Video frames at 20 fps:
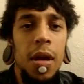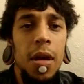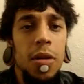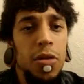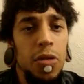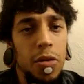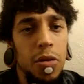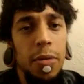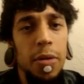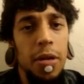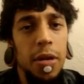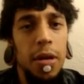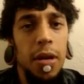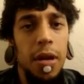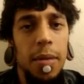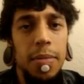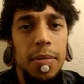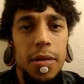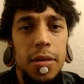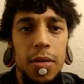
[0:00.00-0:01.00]
just put it
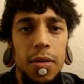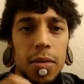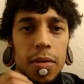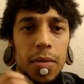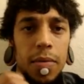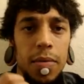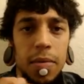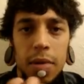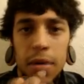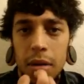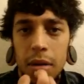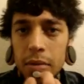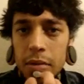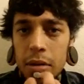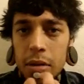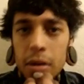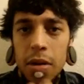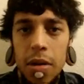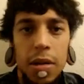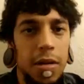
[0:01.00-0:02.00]
up to
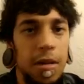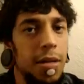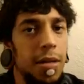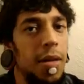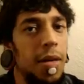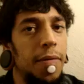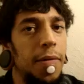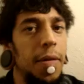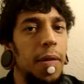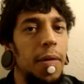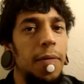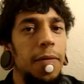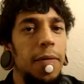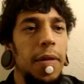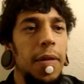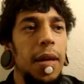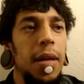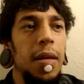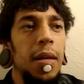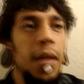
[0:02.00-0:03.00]
to it and see if it'd
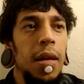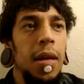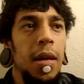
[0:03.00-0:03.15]
fit.